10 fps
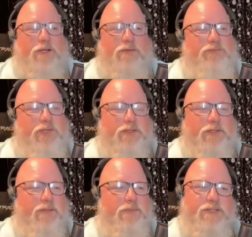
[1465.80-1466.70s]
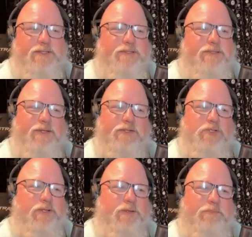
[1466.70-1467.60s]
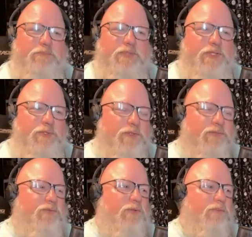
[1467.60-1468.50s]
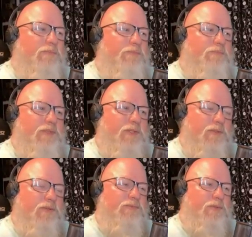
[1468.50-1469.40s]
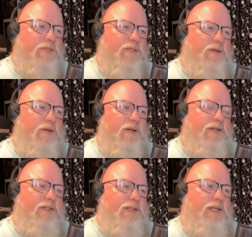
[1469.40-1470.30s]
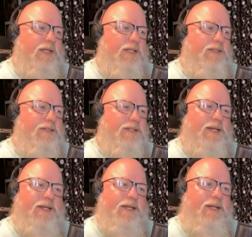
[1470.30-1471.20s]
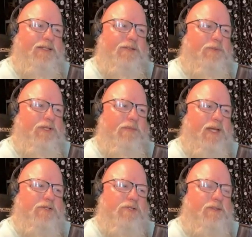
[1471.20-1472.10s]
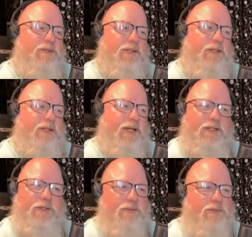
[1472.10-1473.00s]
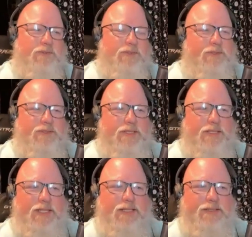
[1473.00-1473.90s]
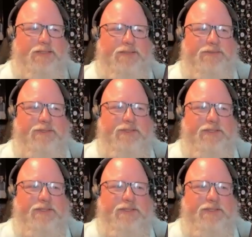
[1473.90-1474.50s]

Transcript: song, Feel It, I mean, it's just such a beautiful song. And I can only imagine, I know, you did it on the